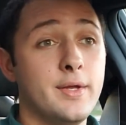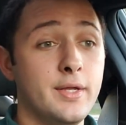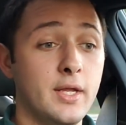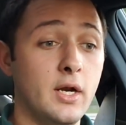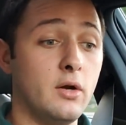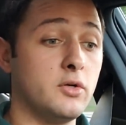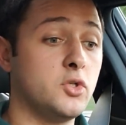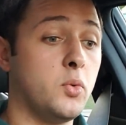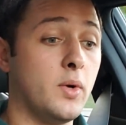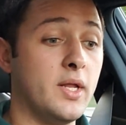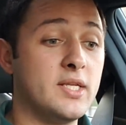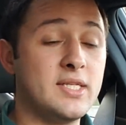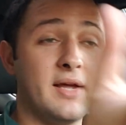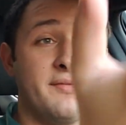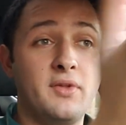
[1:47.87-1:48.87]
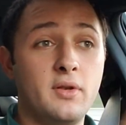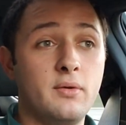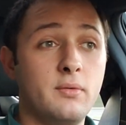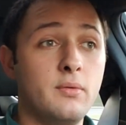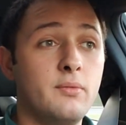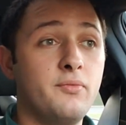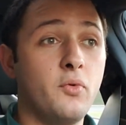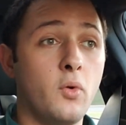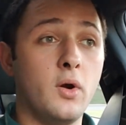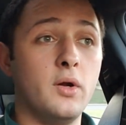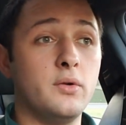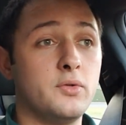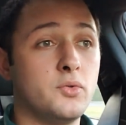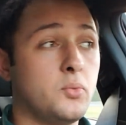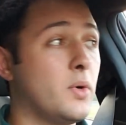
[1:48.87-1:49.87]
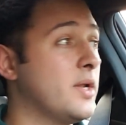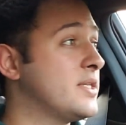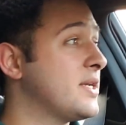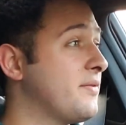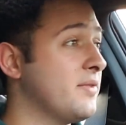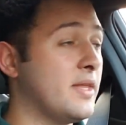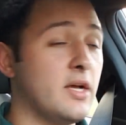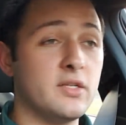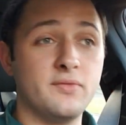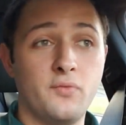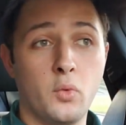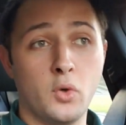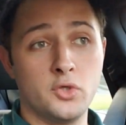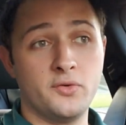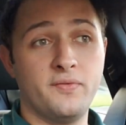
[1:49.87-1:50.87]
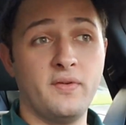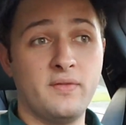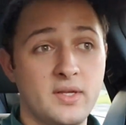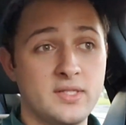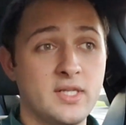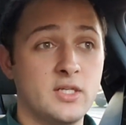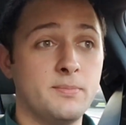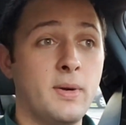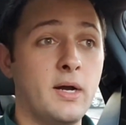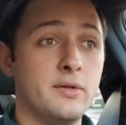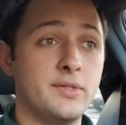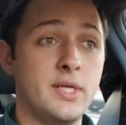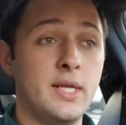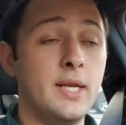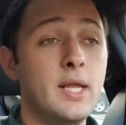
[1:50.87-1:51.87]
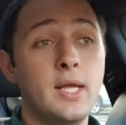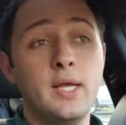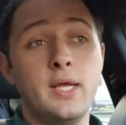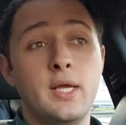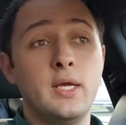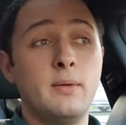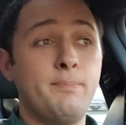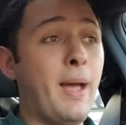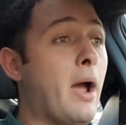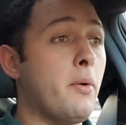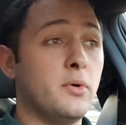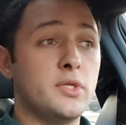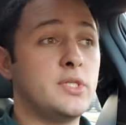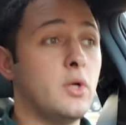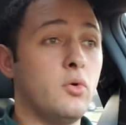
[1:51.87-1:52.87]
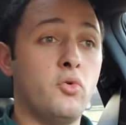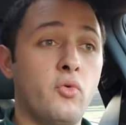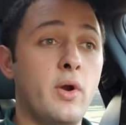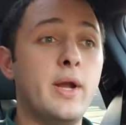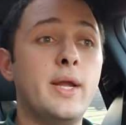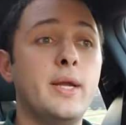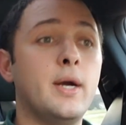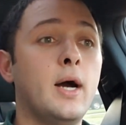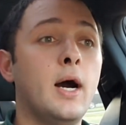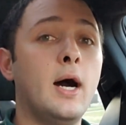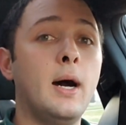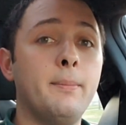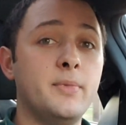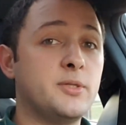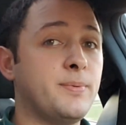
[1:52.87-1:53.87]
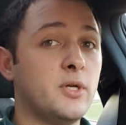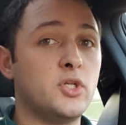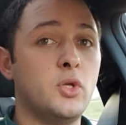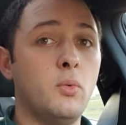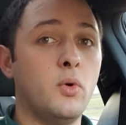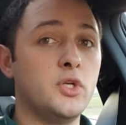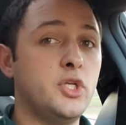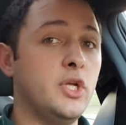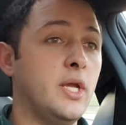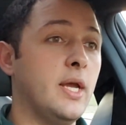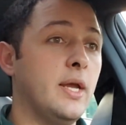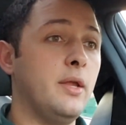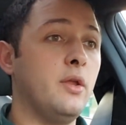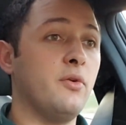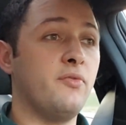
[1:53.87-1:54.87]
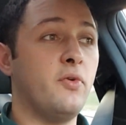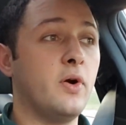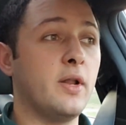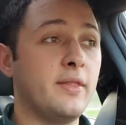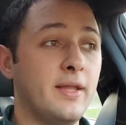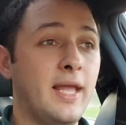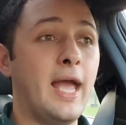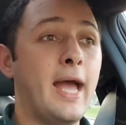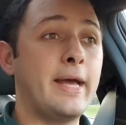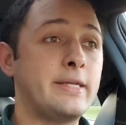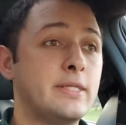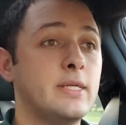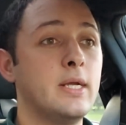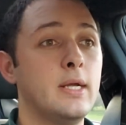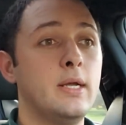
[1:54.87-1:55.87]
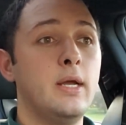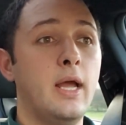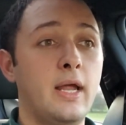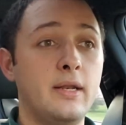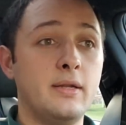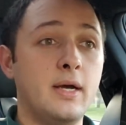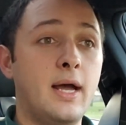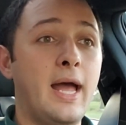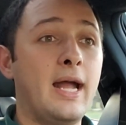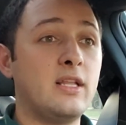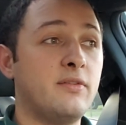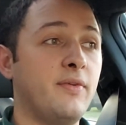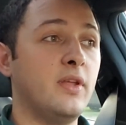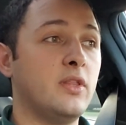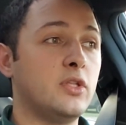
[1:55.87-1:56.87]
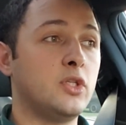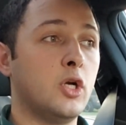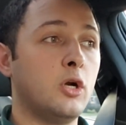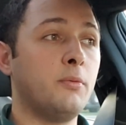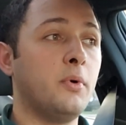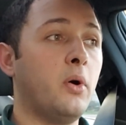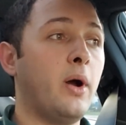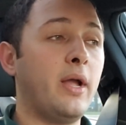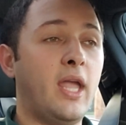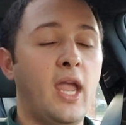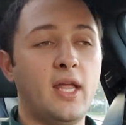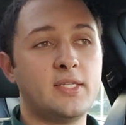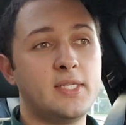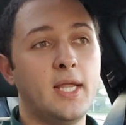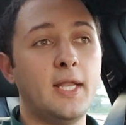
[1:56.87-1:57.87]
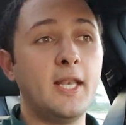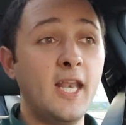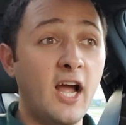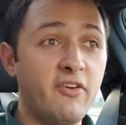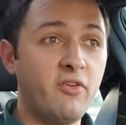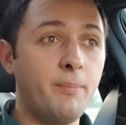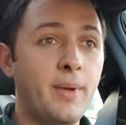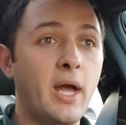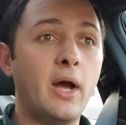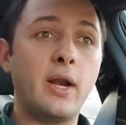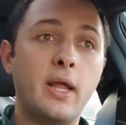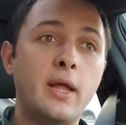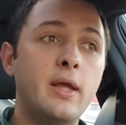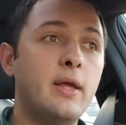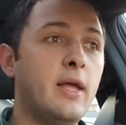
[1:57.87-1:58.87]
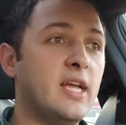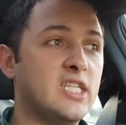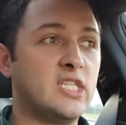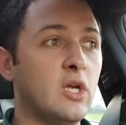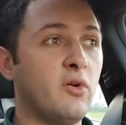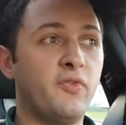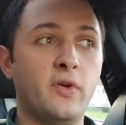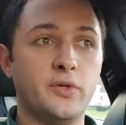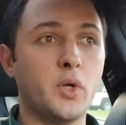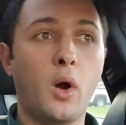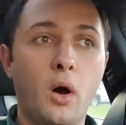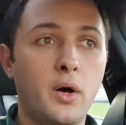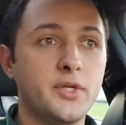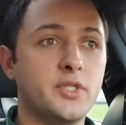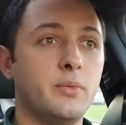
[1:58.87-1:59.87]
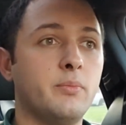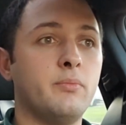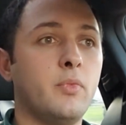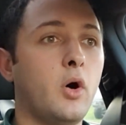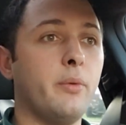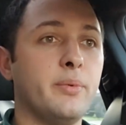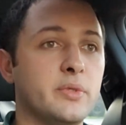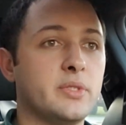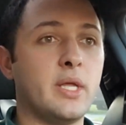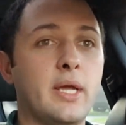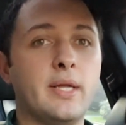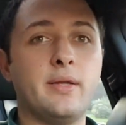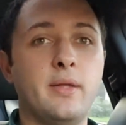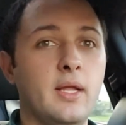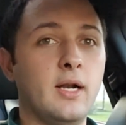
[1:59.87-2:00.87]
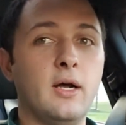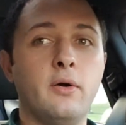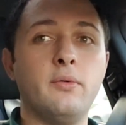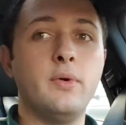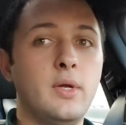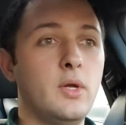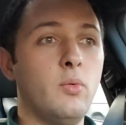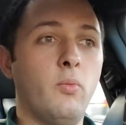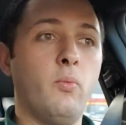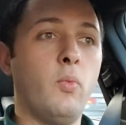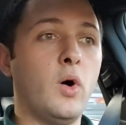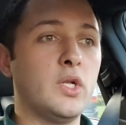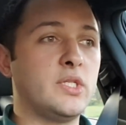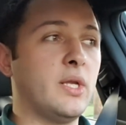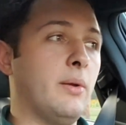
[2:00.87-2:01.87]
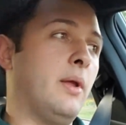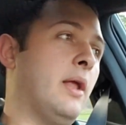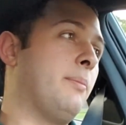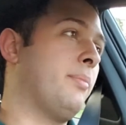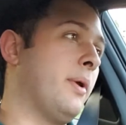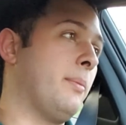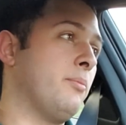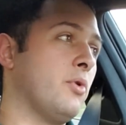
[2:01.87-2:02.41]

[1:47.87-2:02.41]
27,456 miles in. Power's still great, especially once you get your foot on the gas and activate the turbo. I can't say enough about it. It still feels awesome, almost like, once it had been